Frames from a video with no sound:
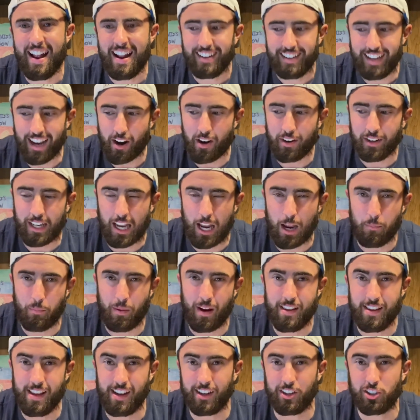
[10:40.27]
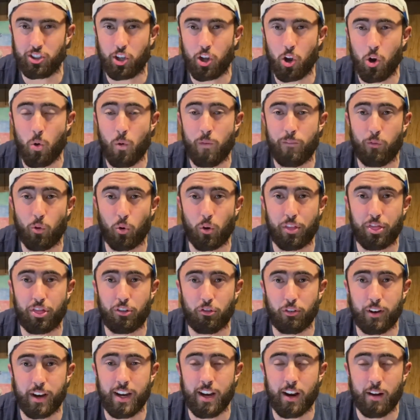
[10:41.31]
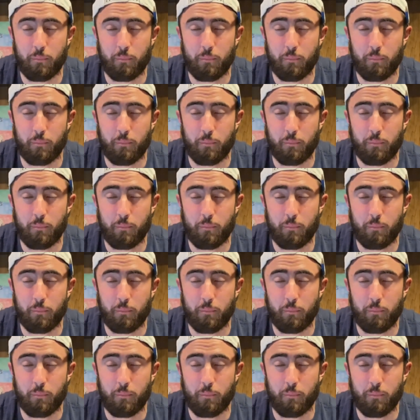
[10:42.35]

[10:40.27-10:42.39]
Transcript: Down in Tampa, the Yankees go for three,